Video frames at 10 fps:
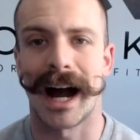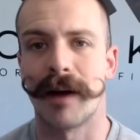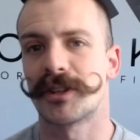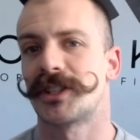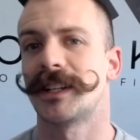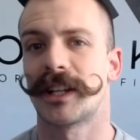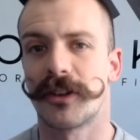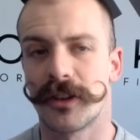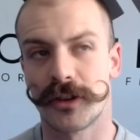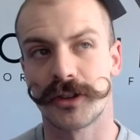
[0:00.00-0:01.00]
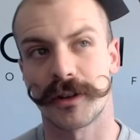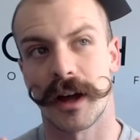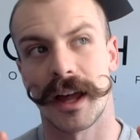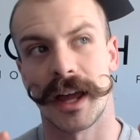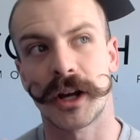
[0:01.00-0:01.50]
I'm just saying that there's
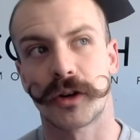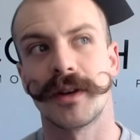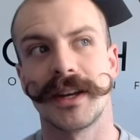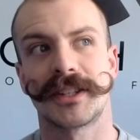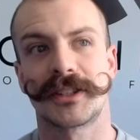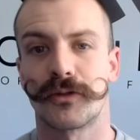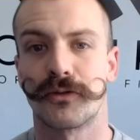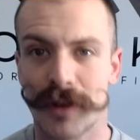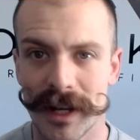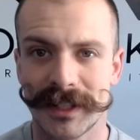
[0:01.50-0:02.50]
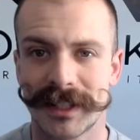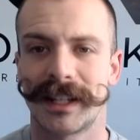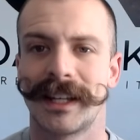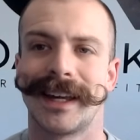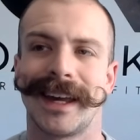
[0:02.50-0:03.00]
increased risk
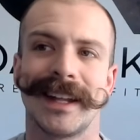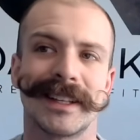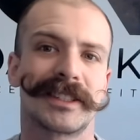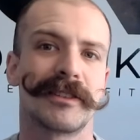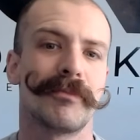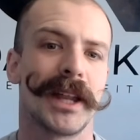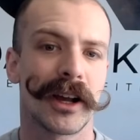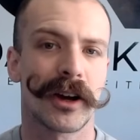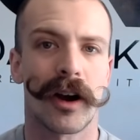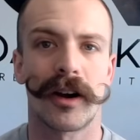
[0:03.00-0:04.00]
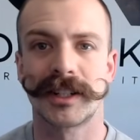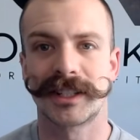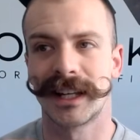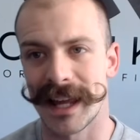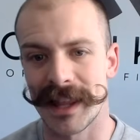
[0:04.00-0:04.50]
in submitting cards
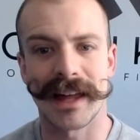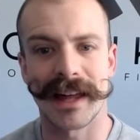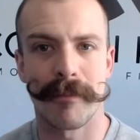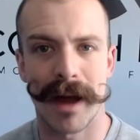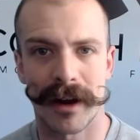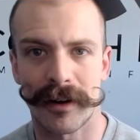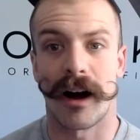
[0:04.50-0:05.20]
in that manner.